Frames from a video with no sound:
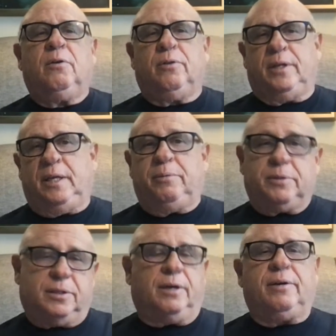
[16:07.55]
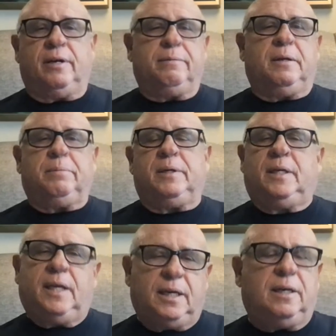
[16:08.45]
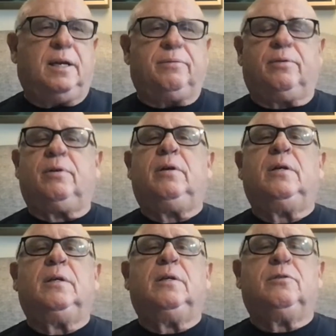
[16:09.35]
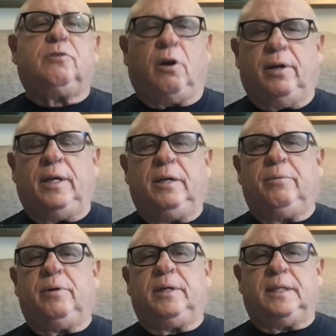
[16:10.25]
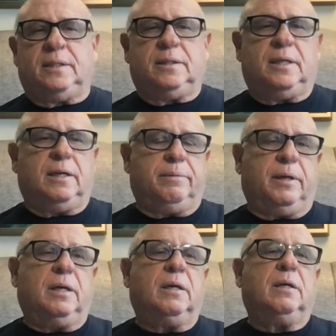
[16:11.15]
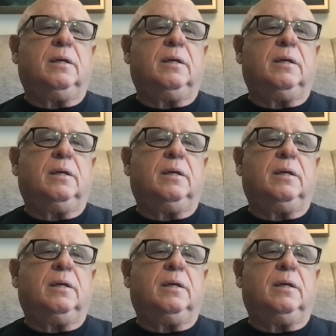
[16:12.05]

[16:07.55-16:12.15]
or that he was their enemy, but he never saw anyone as his enemy.